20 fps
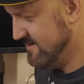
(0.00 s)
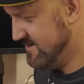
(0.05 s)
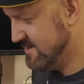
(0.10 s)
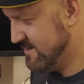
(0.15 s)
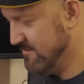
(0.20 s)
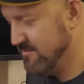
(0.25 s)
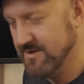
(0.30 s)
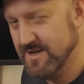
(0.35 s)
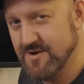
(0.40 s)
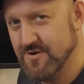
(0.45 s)
it's
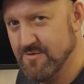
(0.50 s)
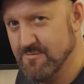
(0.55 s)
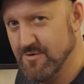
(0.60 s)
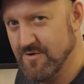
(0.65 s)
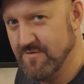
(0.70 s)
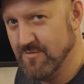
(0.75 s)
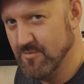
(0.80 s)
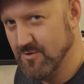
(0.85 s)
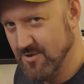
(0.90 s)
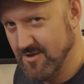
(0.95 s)
completely
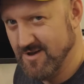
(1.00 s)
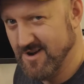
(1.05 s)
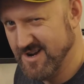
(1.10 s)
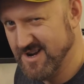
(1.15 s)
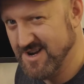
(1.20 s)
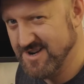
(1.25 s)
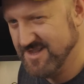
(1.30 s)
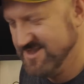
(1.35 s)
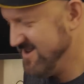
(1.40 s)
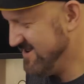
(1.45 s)
removable. I
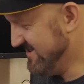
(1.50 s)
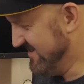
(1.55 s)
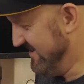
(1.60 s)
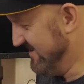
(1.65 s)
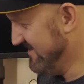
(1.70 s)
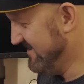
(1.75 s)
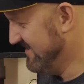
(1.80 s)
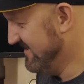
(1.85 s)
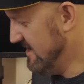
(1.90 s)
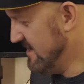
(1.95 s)
kind of like
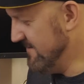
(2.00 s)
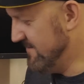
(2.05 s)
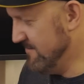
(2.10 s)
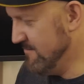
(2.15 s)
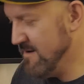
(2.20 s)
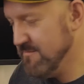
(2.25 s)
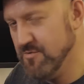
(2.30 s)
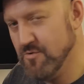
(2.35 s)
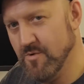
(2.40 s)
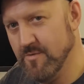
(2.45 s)
that. If you
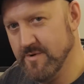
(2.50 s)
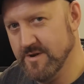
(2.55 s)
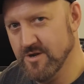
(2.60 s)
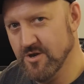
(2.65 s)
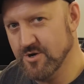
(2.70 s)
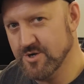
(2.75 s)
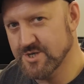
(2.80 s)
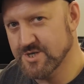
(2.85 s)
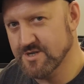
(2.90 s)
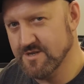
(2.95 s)
remember when we
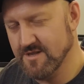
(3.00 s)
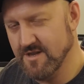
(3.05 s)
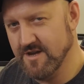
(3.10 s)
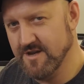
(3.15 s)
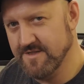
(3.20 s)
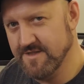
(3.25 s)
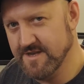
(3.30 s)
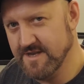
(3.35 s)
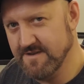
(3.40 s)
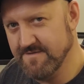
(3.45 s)
looked
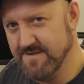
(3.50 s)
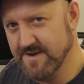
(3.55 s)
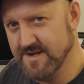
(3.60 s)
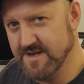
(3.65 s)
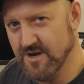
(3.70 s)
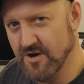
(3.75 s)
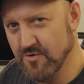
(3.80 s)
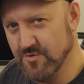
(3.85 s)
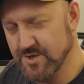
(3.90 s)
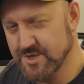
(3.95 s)
at the
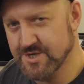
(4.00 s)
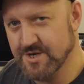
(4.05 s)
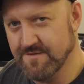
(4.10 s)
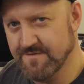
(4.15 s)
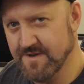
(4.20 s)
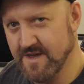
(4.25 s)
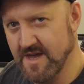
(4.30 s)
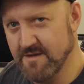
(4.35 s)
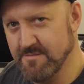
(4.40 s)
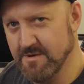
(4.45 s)
video, the
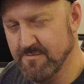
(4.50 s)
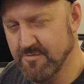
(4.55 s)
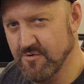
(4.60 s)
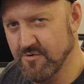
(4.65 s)
TUF Gaming